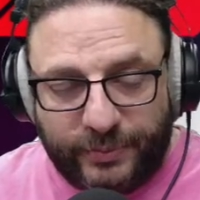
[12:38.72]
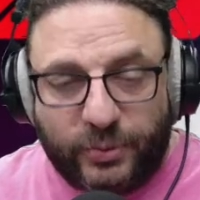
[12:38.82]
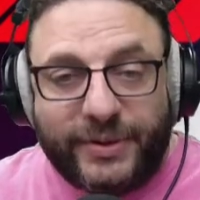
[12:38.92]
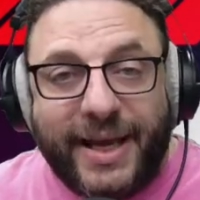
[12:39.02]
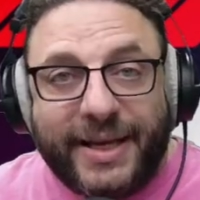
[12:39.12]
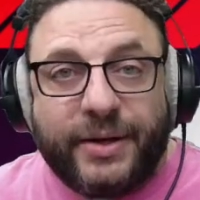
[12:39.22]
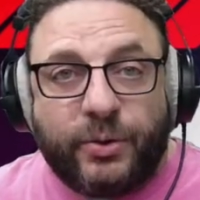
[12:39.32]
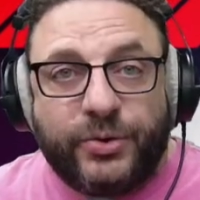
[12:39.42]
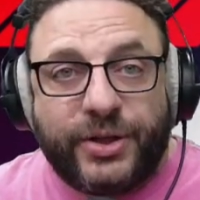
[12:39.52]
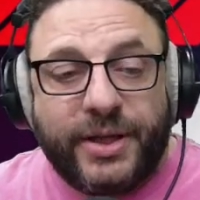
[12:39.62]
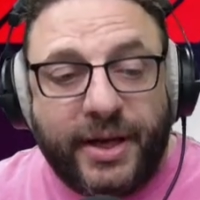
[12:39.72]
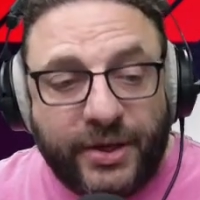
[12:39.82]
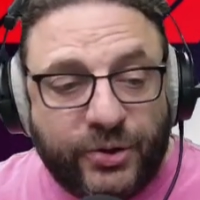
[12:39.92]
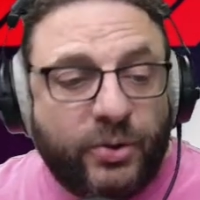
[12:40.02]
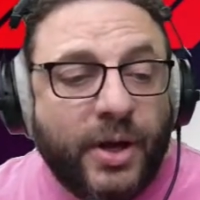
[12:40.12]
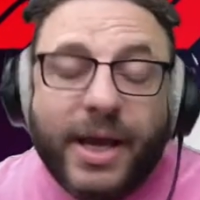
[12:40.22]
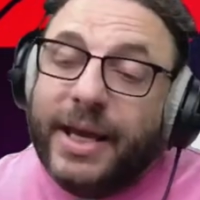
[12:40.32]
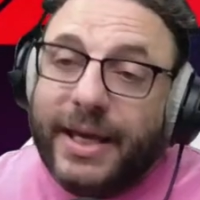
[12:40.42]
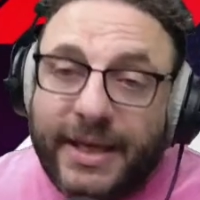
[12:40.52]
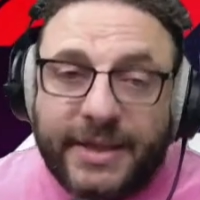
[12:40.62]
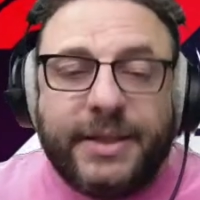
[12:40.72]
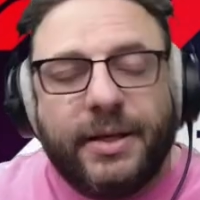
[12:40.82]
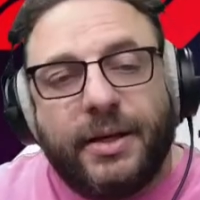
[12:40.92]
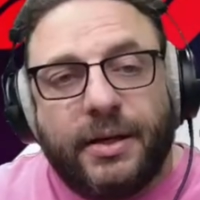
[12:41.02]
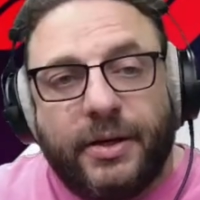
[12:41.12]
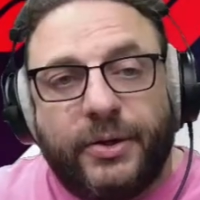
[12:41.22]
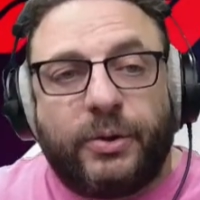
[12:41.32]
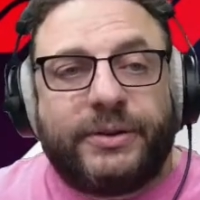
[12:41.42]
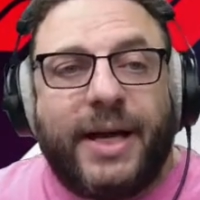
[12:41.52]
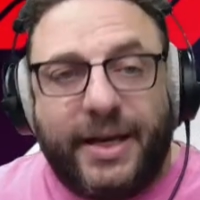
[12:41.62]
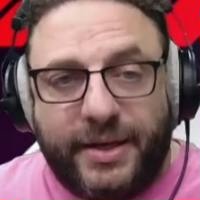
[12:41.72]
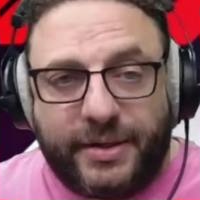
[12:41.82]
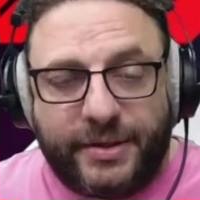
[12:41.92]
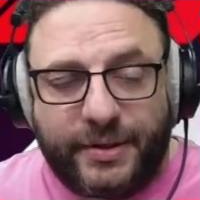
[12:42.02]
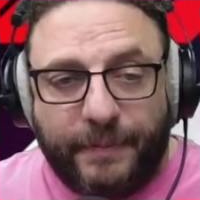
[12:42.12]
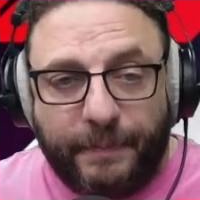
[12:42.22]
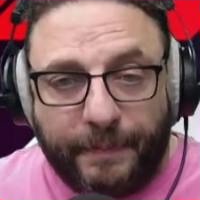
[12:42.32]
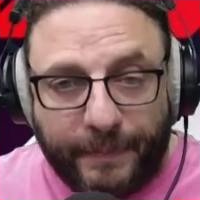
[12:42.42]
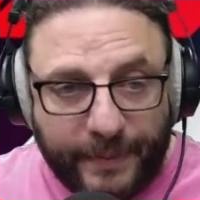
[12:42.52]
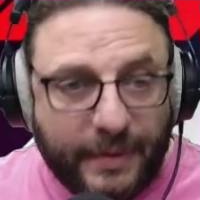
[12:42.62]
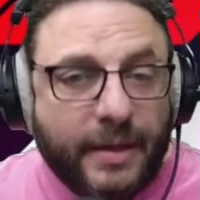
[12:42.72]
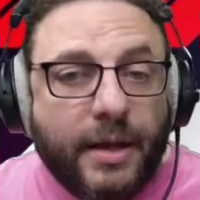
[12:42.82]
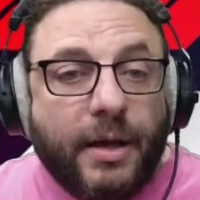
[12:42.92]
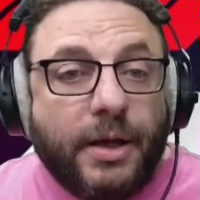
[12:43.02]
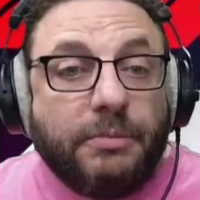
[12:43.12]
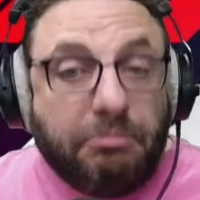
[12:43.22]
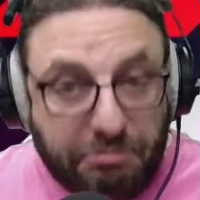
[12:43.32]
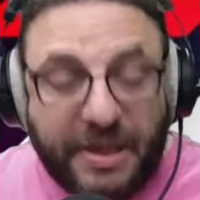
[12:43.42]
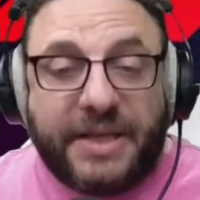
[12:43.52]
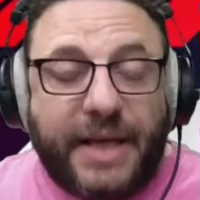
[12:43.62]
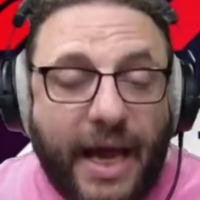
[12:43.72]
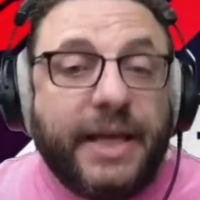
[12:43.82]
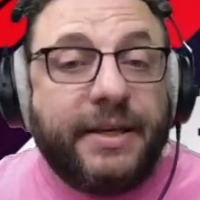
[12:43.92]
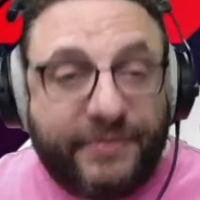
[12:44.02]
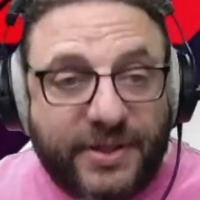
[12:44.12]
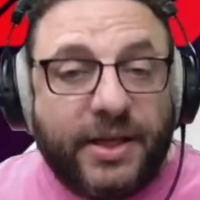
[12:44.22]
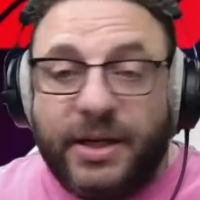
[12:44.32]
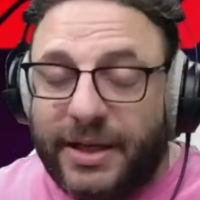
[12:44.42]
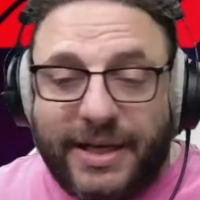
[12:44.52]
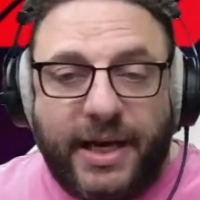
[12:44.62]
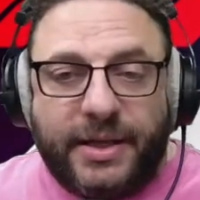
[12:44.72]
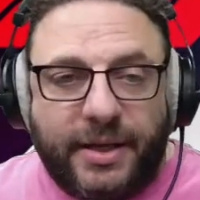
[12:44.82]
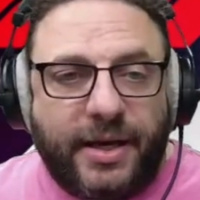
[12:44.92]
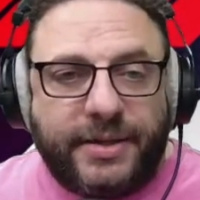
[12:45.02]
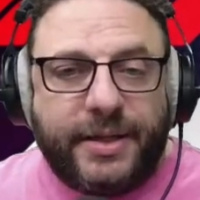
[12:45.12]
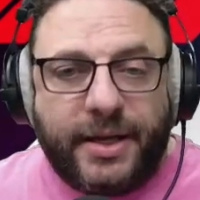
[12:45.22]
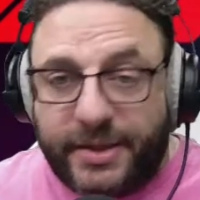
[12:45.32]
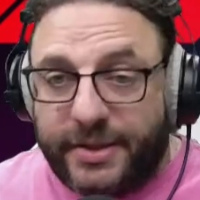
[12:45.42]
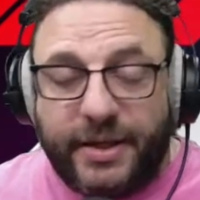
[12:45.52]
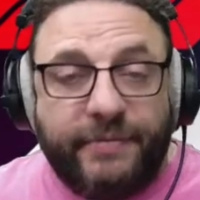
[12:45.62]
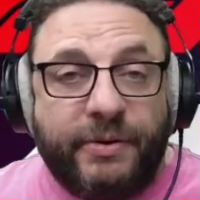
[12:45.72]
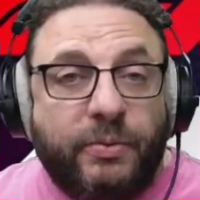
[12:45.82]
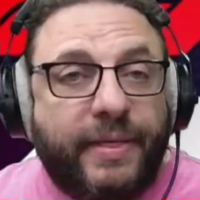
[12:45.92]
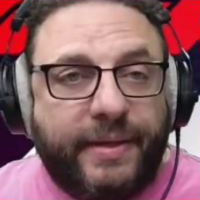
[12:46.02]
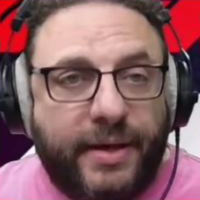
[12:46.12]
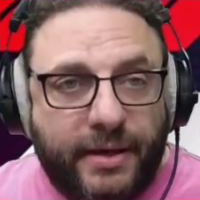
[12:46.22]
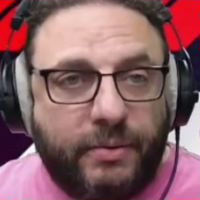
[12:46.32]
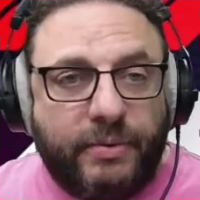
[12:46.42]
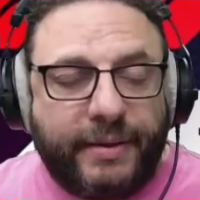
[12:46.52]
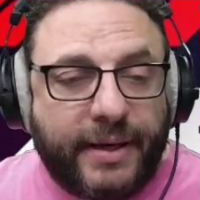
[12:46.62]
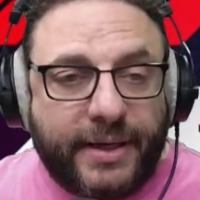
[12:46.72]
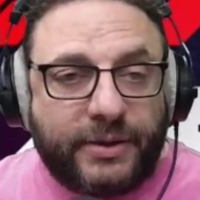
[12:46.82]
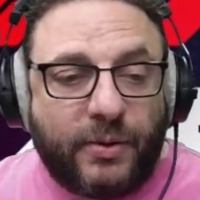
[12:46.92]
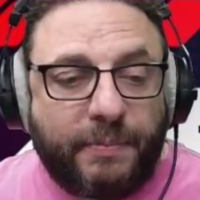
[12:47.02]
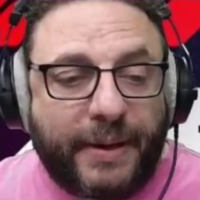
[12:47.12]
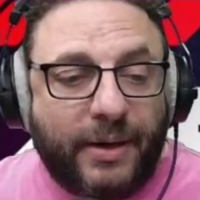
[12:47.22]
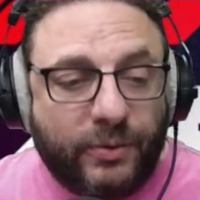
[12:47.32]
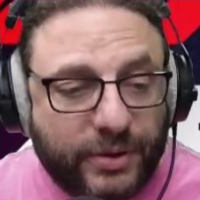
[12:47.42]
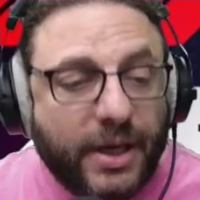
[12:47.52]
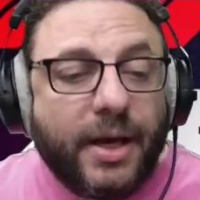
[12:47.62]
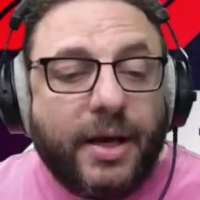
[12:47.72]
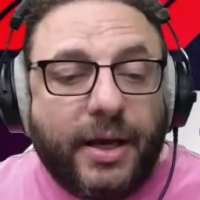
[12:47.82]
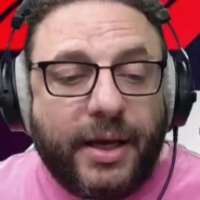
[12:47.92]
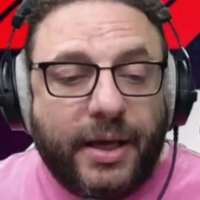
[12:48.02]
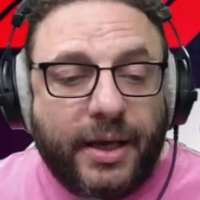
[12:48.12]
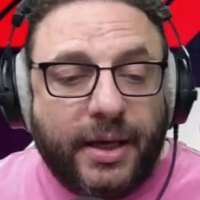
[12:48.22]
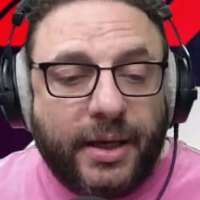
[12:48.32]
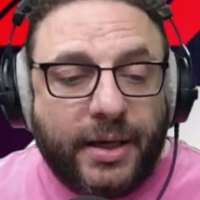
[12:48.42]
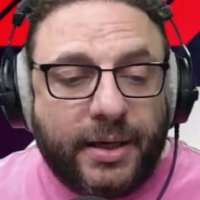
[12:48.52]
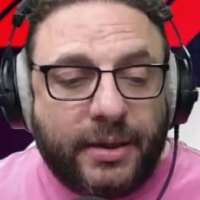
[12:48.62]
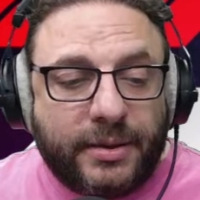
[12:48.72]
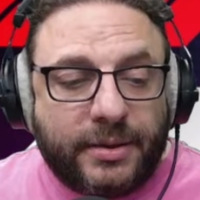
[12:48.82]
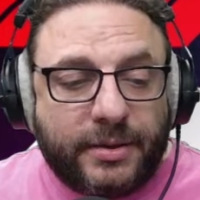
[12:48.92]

take in consideration is your tires. Yes, I have seen great race starts even with hard compound, and